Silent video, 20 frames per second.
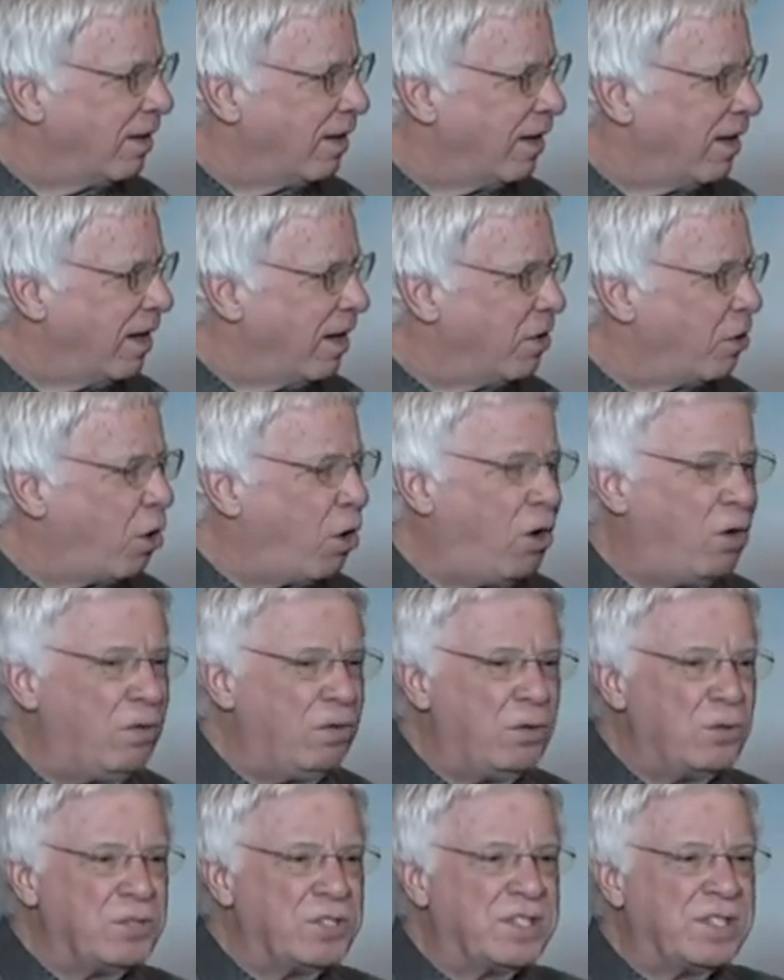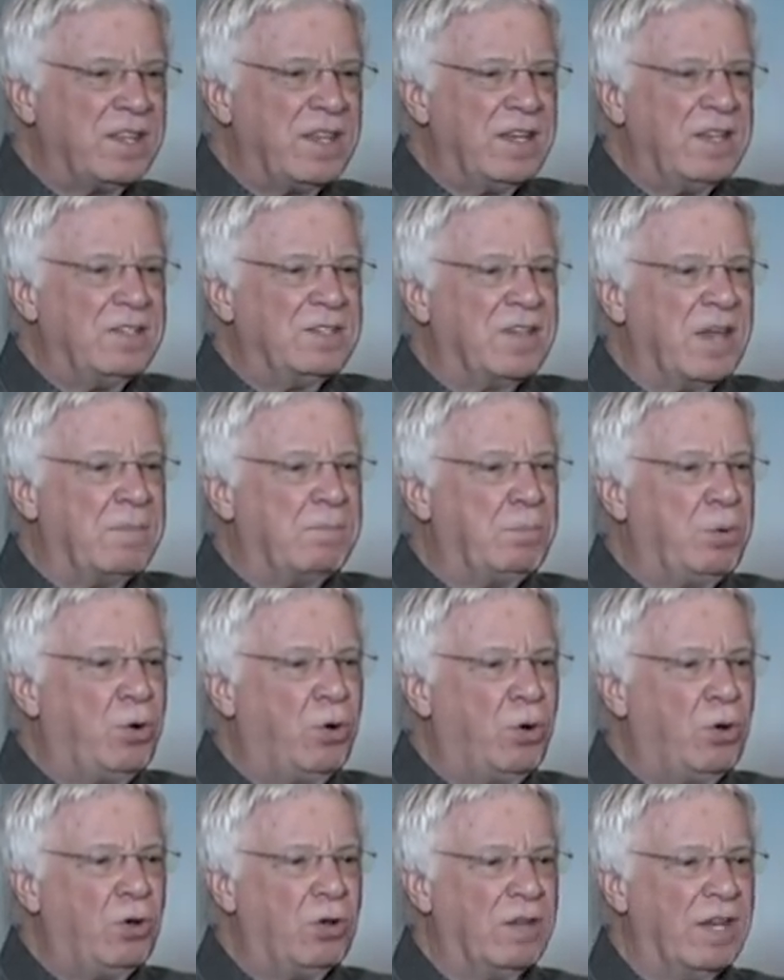And all those things that
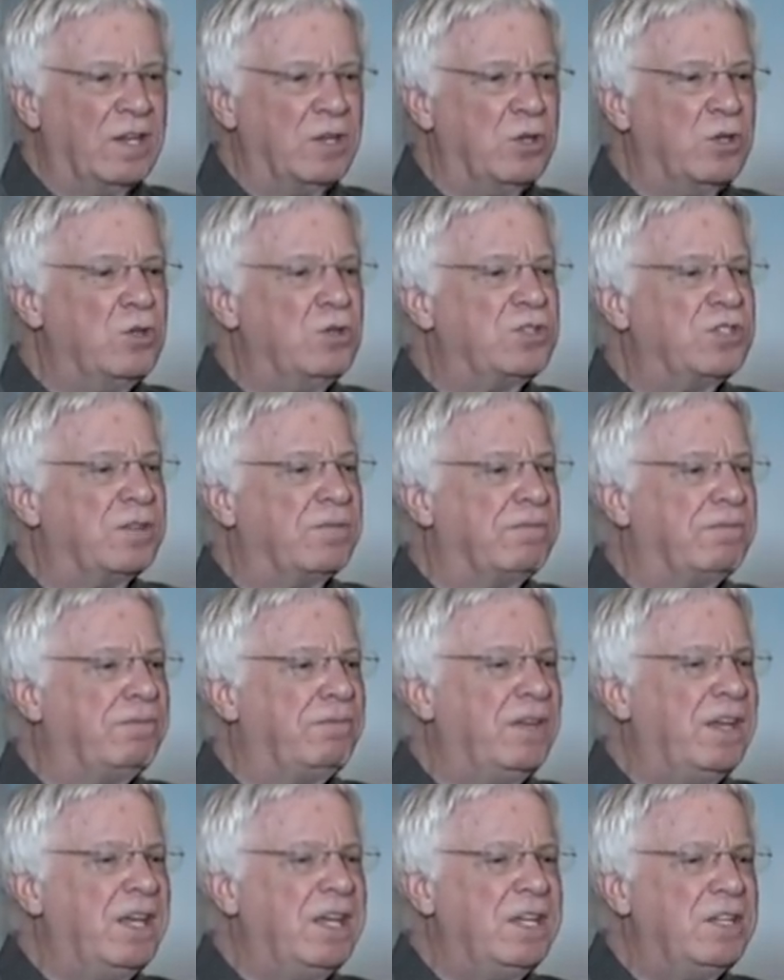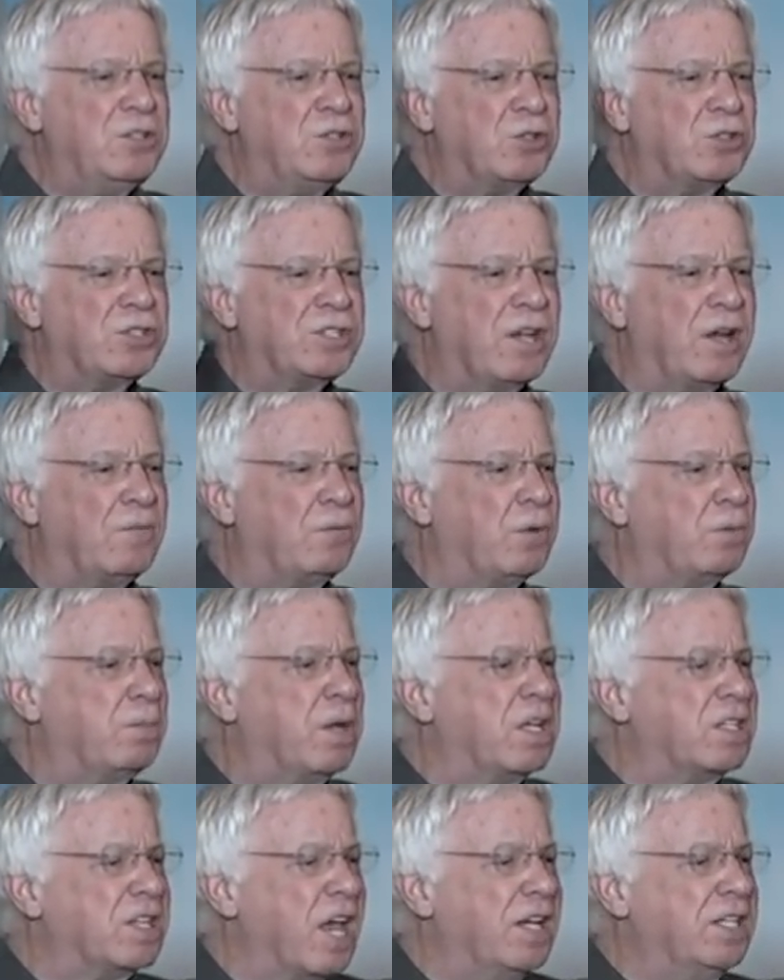pull that you used to feed yourself with
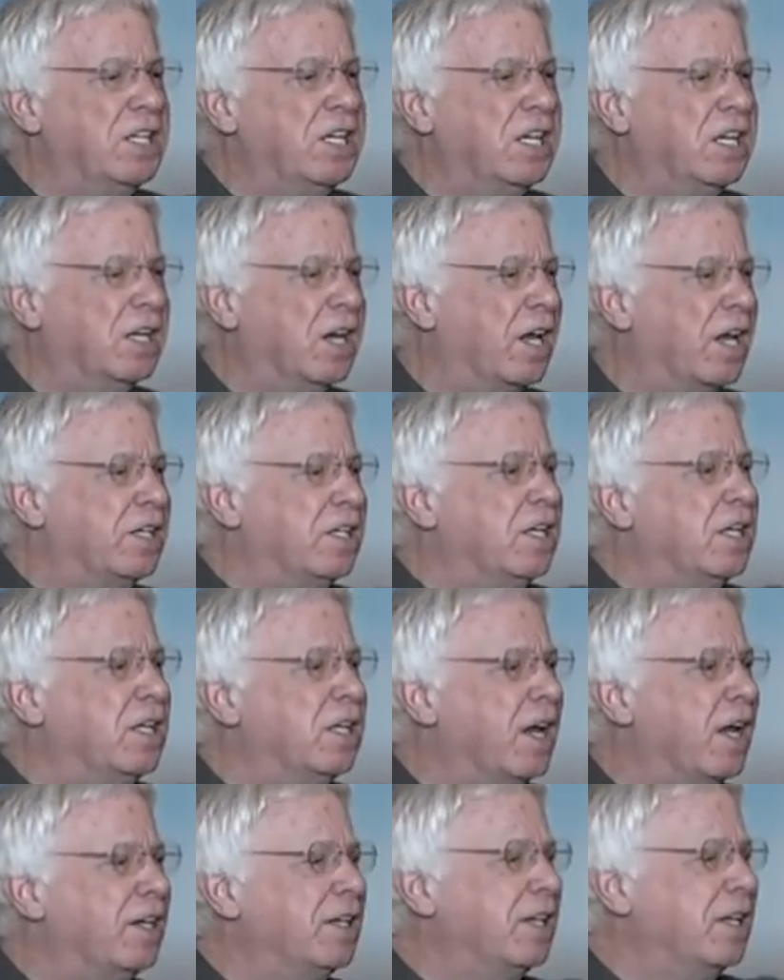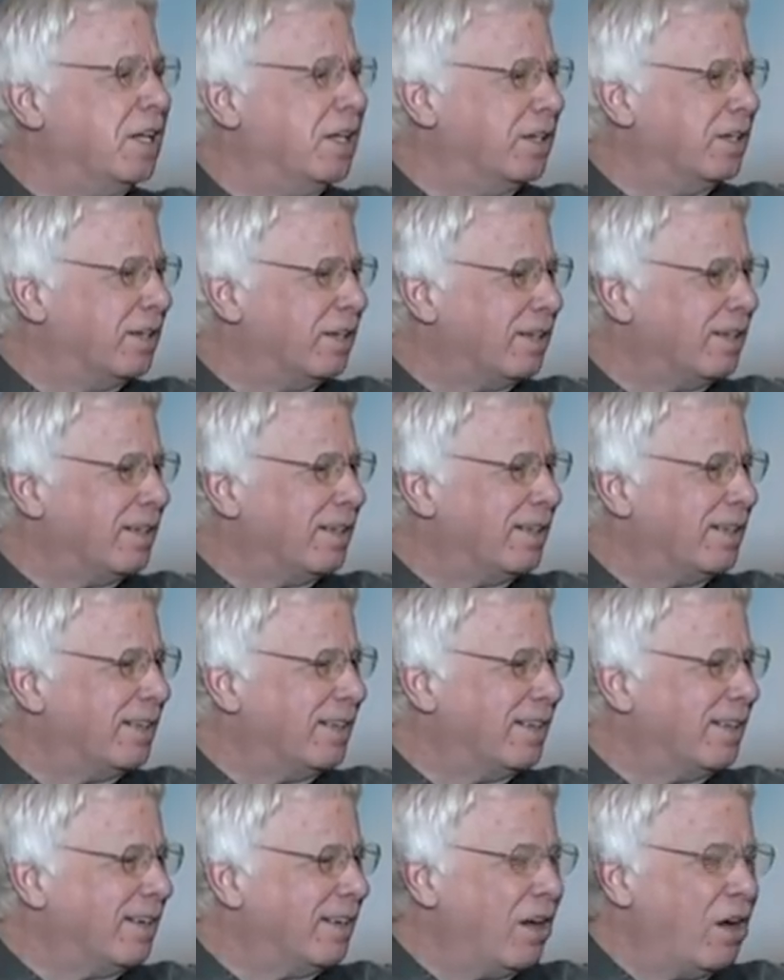because I need, I need, I need.
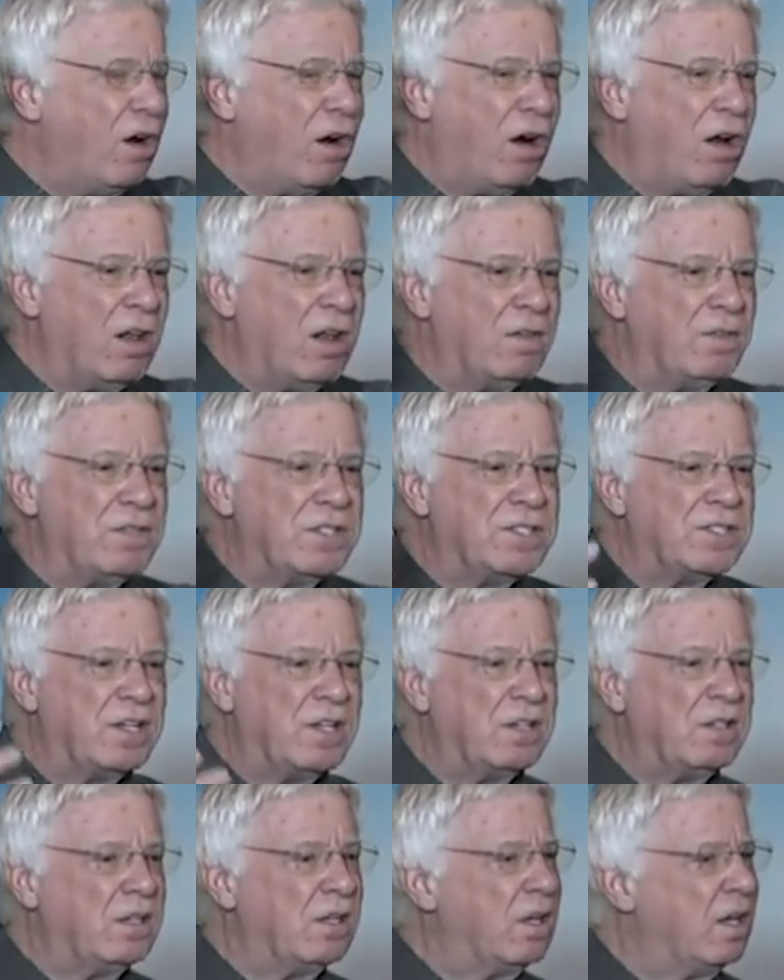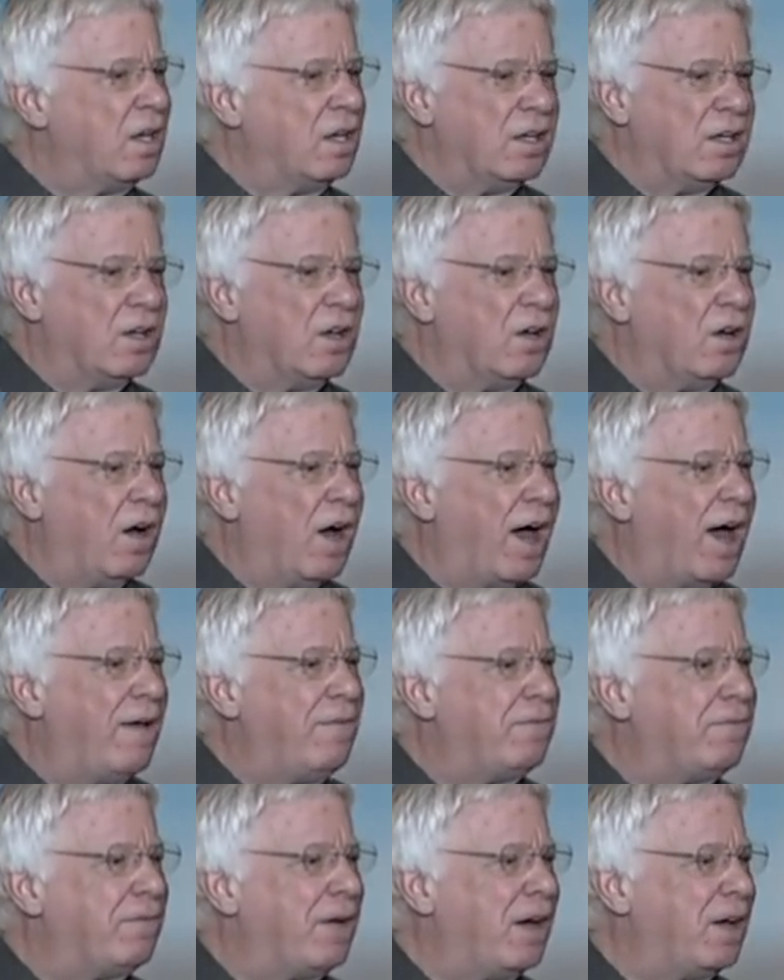All of a sudden, no, I
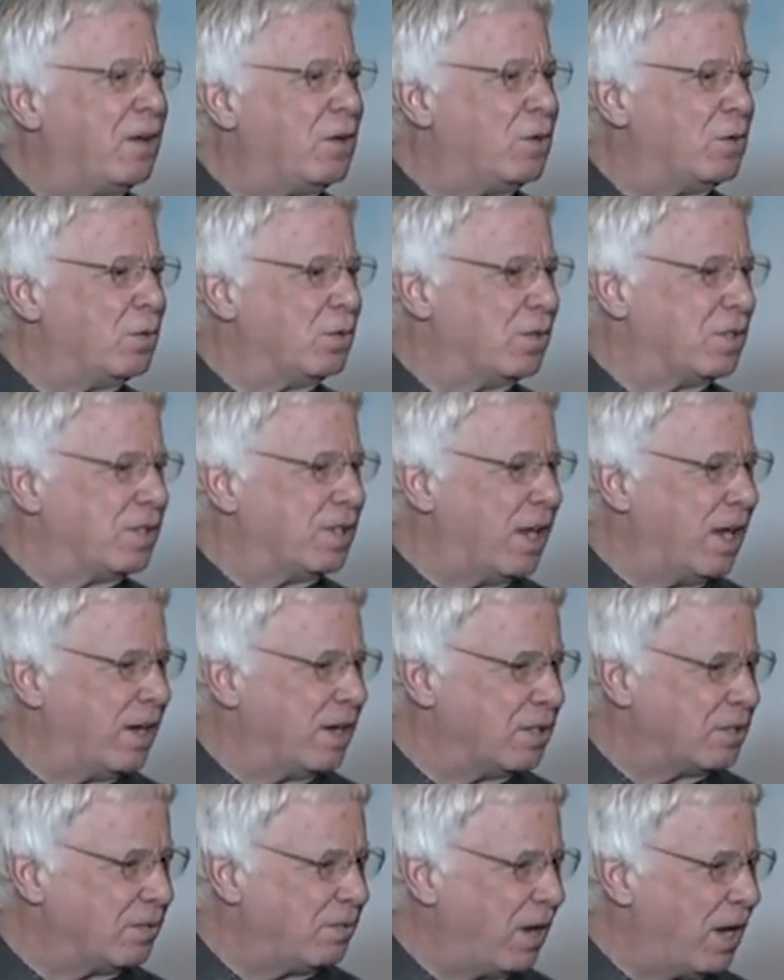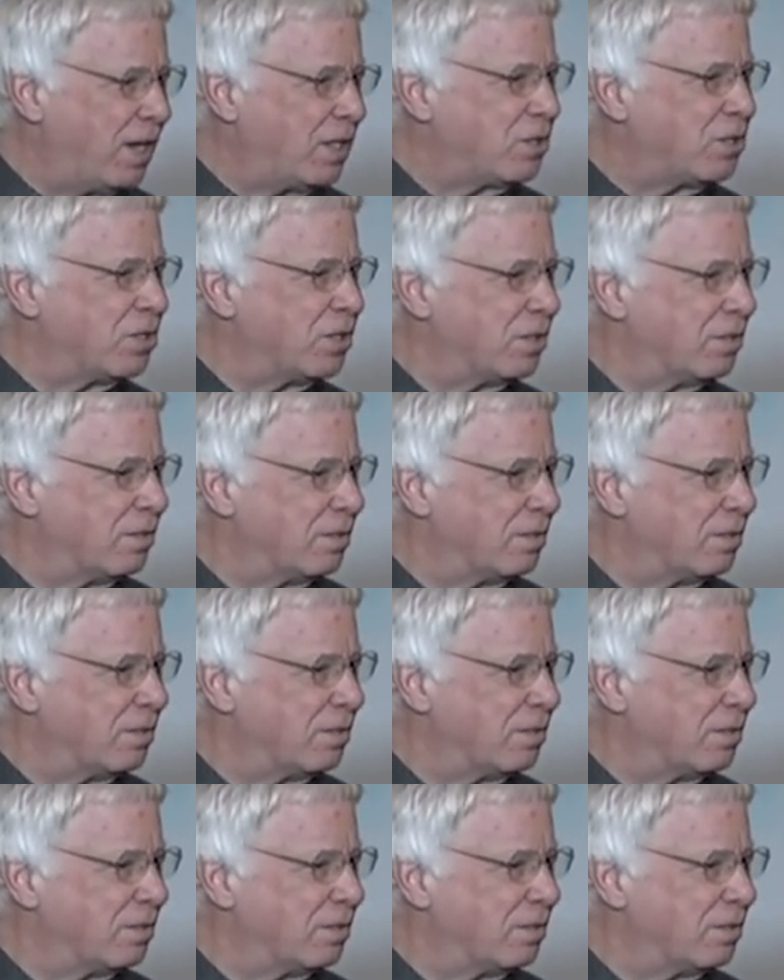found satisfaction.